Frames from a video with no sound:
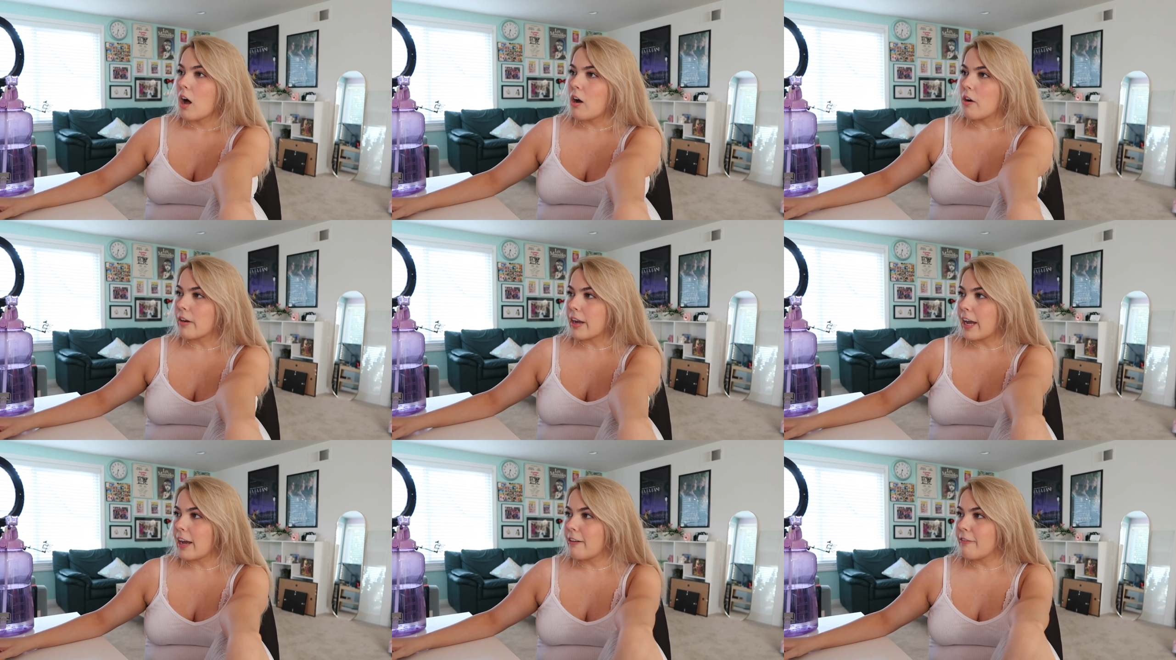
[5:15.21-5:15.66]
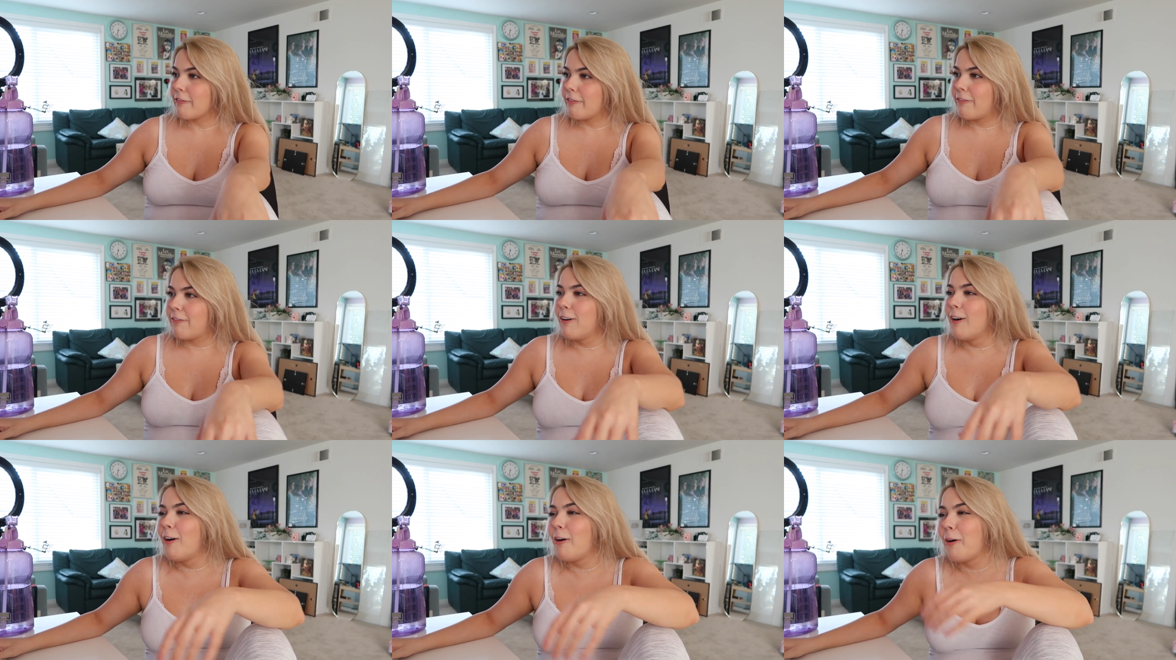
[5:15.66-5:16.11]
Okay,
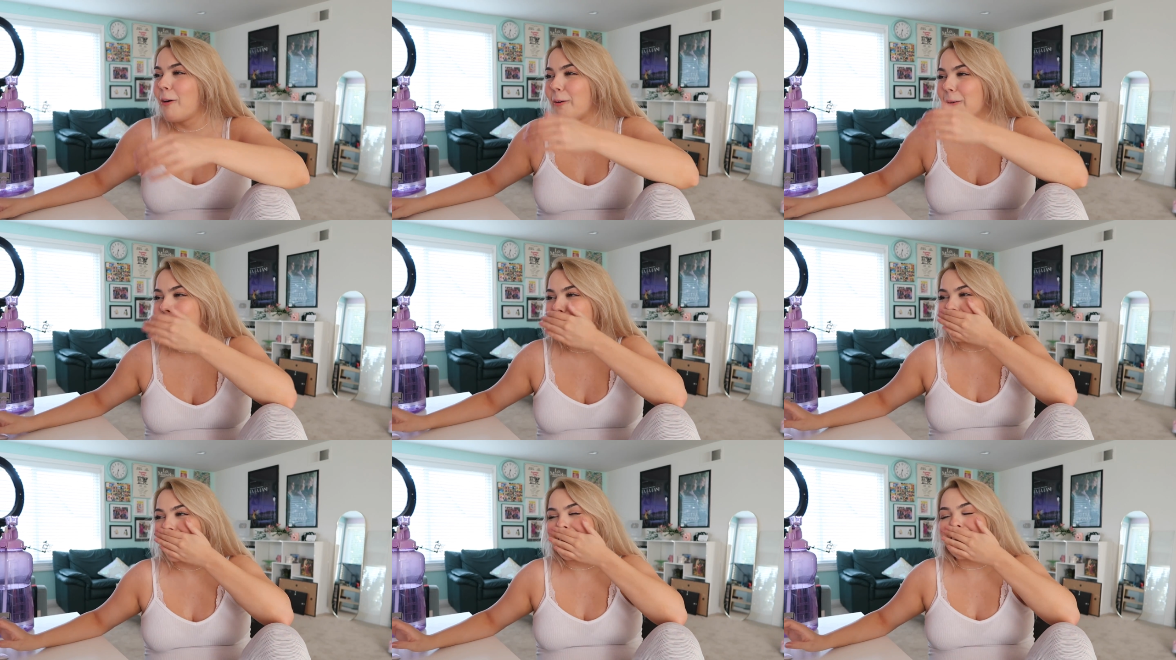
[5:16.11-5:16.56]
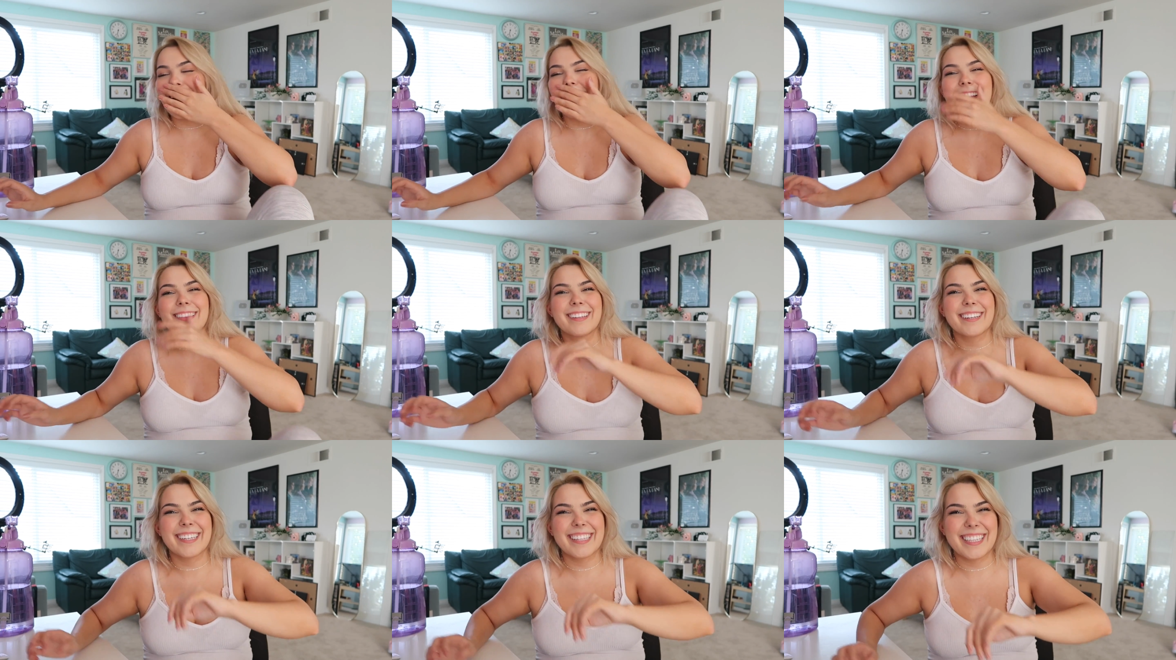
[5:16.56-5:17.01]
oh my
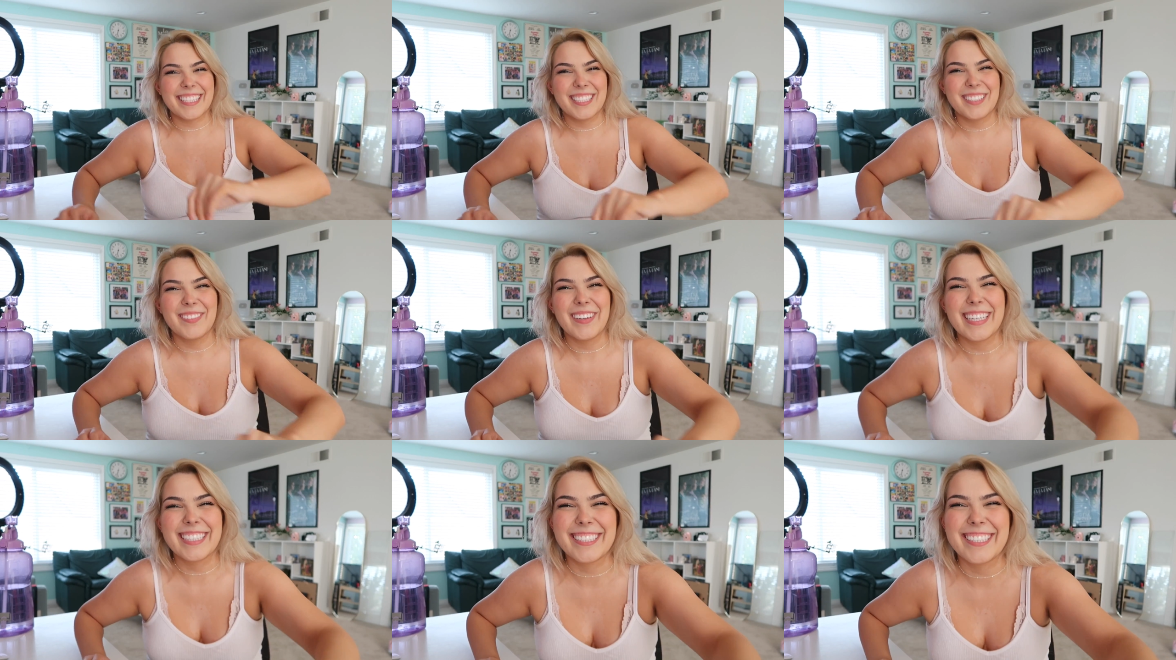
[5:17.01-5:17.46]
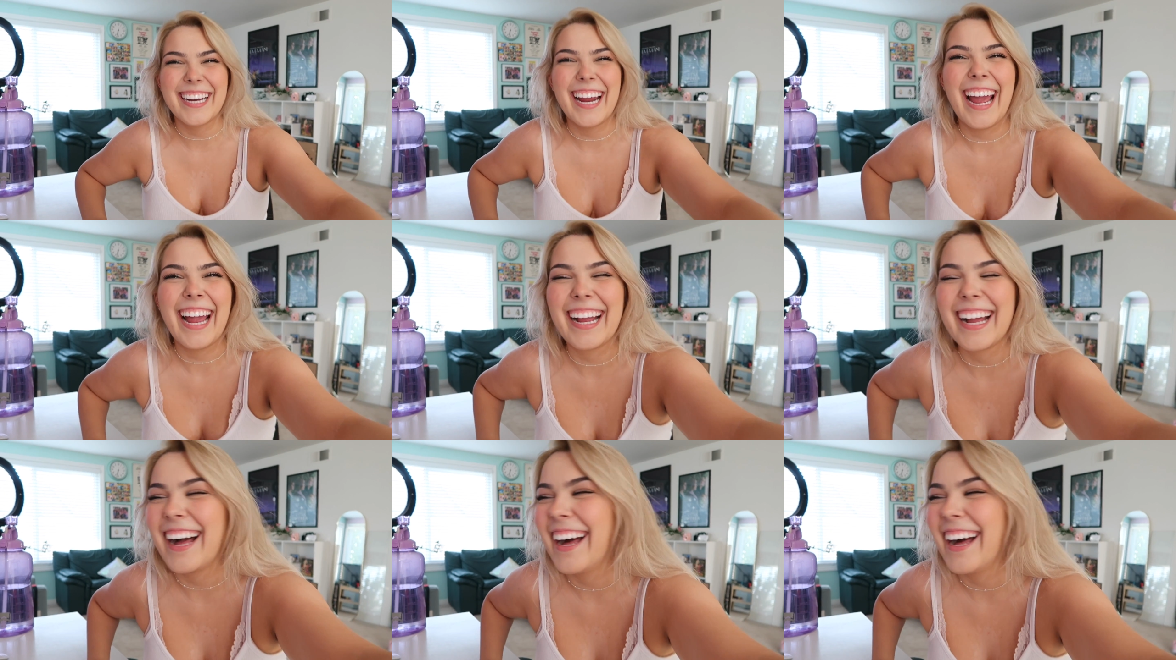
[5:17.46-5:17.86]
god, look at this picture, hang